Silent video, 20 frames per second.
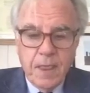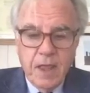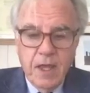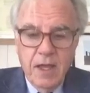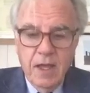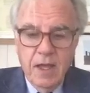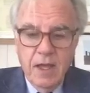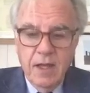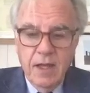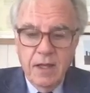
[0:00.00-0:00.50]

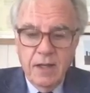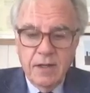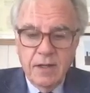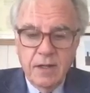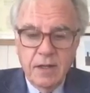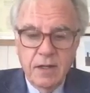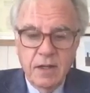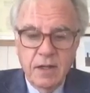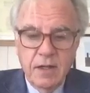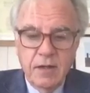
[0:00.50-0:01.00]
And
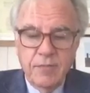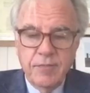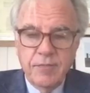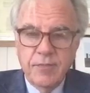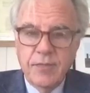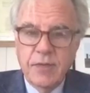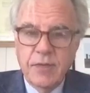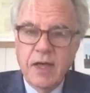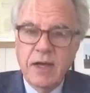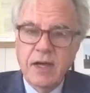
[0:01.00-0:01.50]

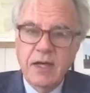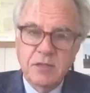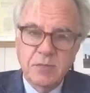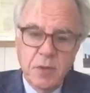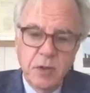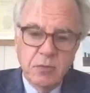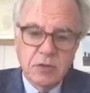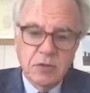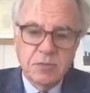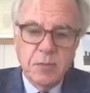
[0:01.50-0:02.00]
that has
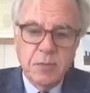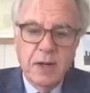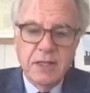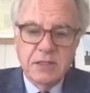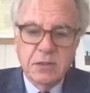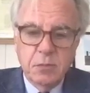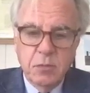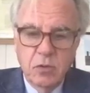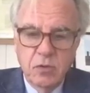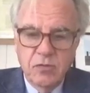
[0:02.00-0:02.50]
been
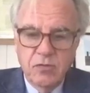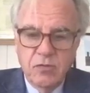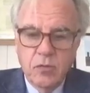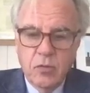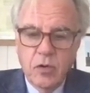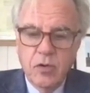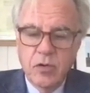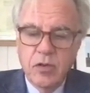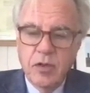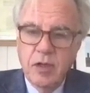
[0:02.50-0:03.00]
responsible
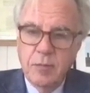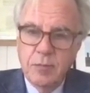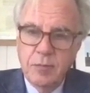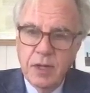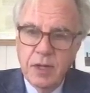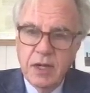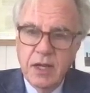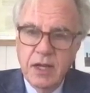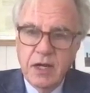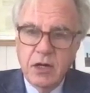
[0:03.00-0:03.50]
for the
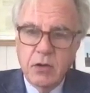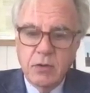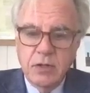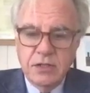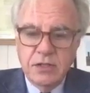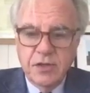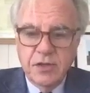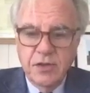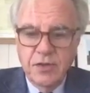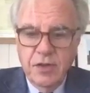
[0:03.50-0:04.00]
big
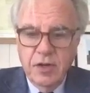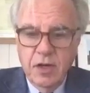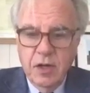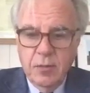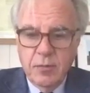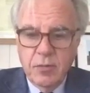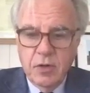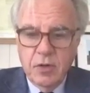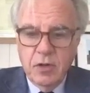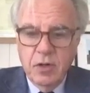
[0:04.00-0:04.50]
increase in the
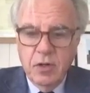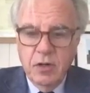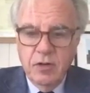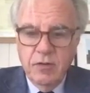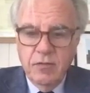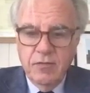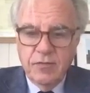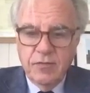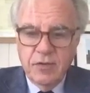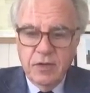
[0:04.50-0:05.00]
number
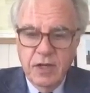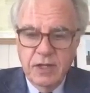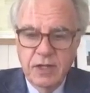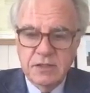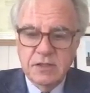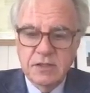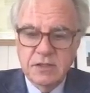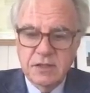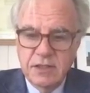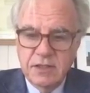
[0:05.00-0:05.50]
of
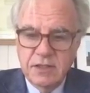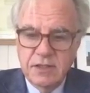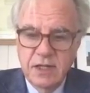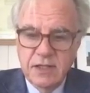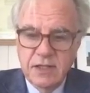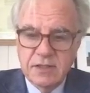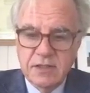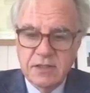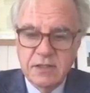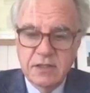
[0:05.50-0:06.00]
cases and
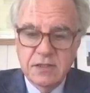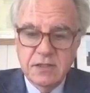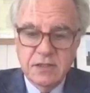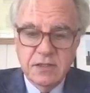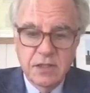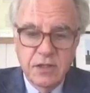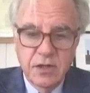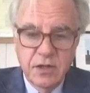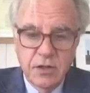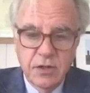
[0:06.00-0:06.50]
deaths
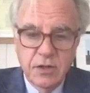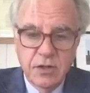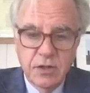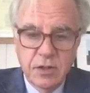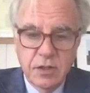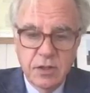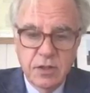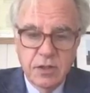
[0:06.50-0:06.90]
this year.